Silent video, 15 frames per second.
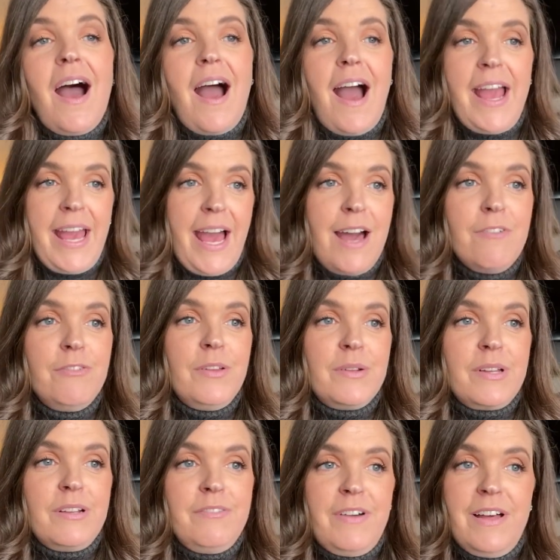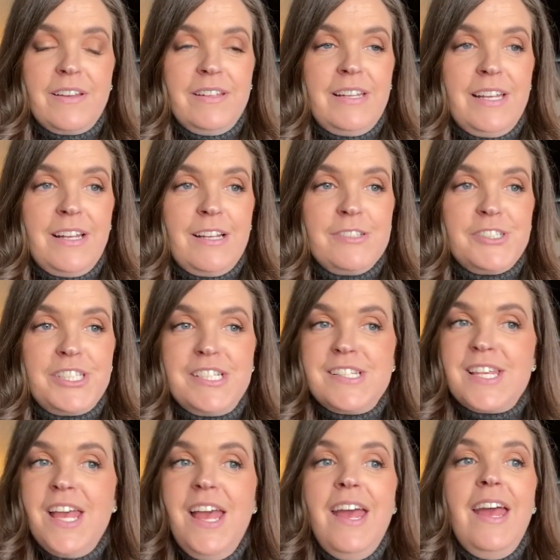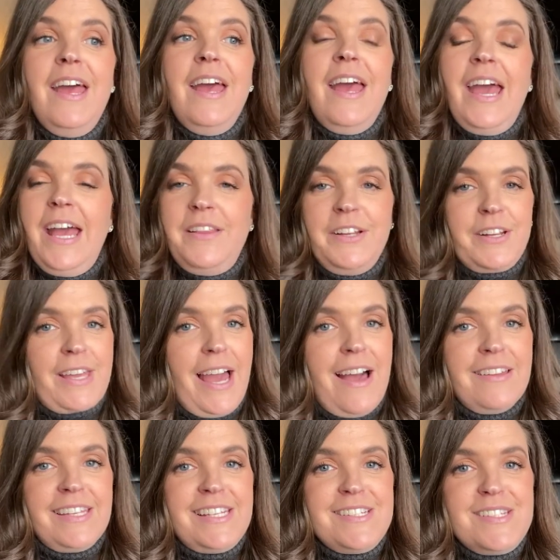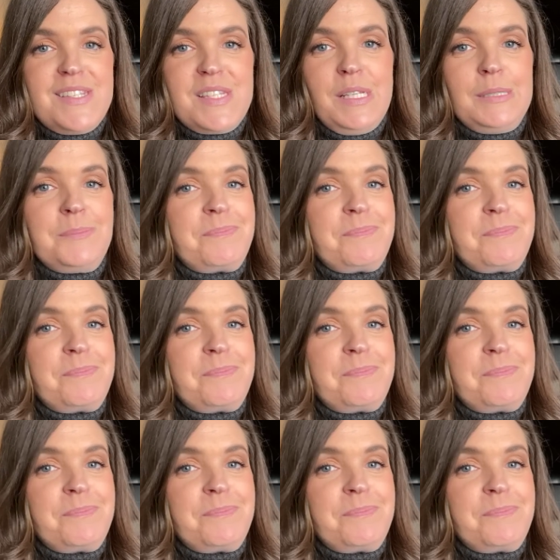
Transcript: I have flown on Falcon 900s and their galleys,